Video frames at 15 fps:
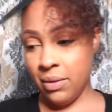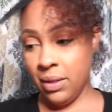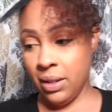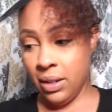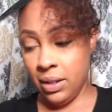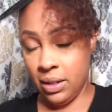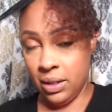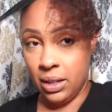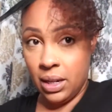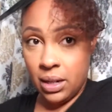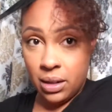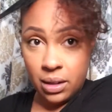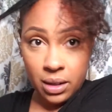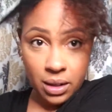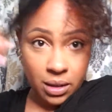shut
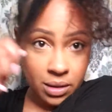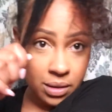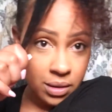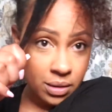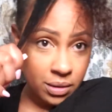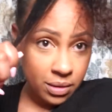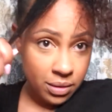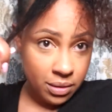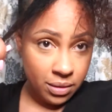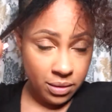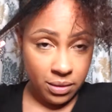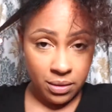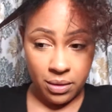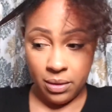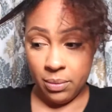all the way
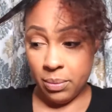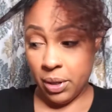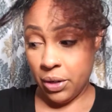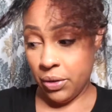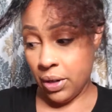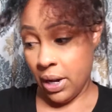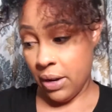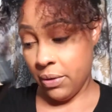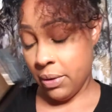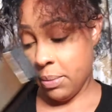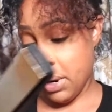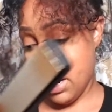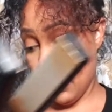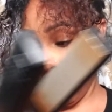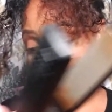down. And
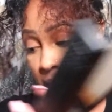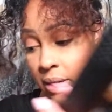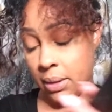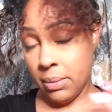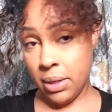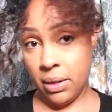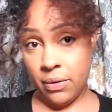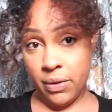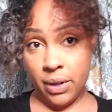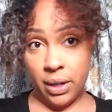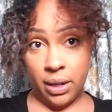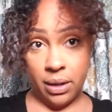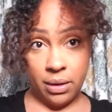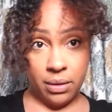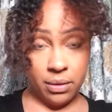I was bored and
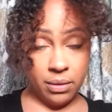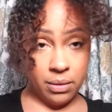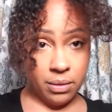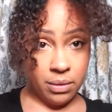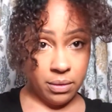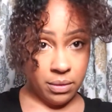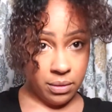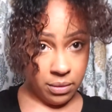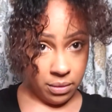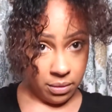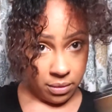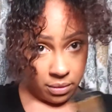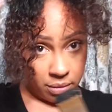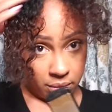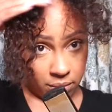I just wanted to do
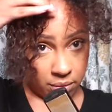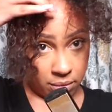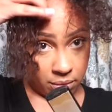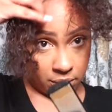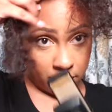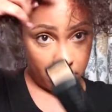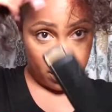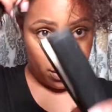something to my